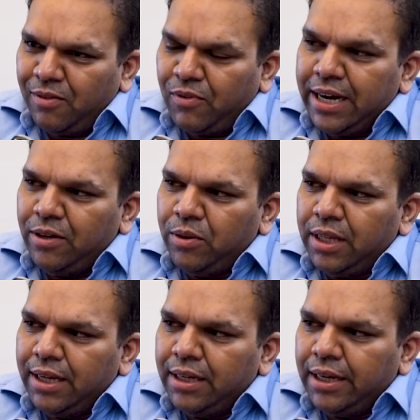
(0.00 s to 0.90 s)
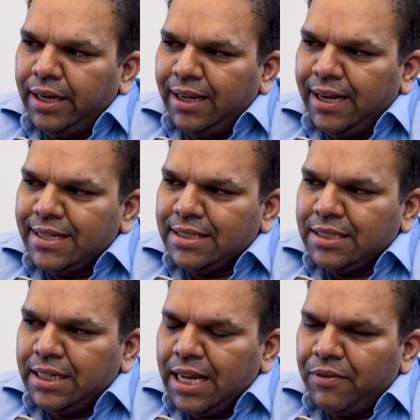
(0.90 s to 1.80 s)
Why do you think India has
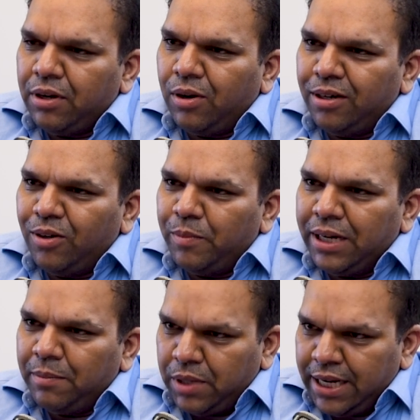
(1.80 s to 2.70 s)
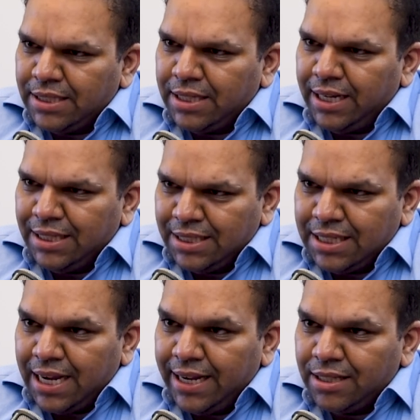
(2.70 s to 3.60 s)
never got a Nobel Prize in
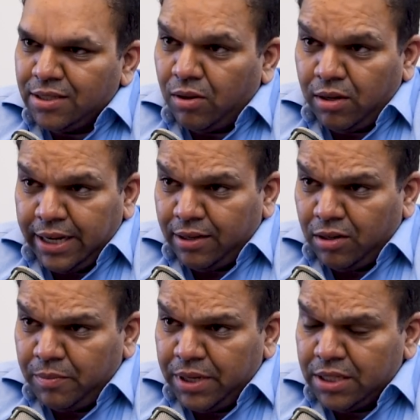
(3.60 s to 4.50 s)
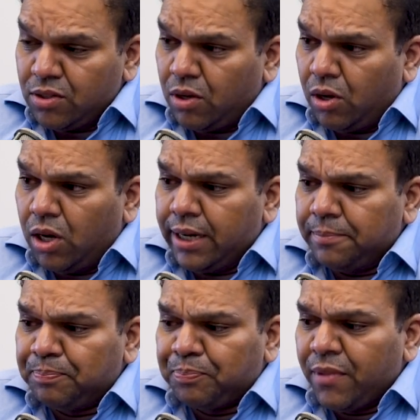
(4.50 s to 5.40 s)
science or economics or
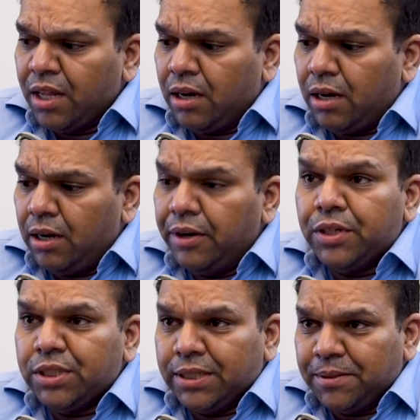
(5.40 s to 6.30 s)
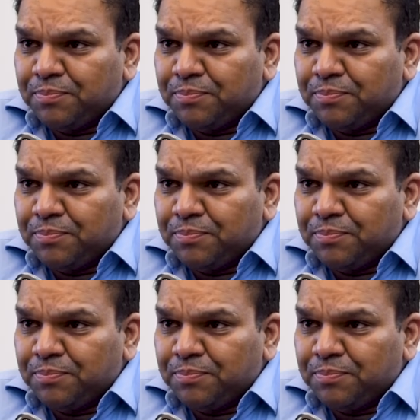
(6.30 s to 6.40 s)
literature?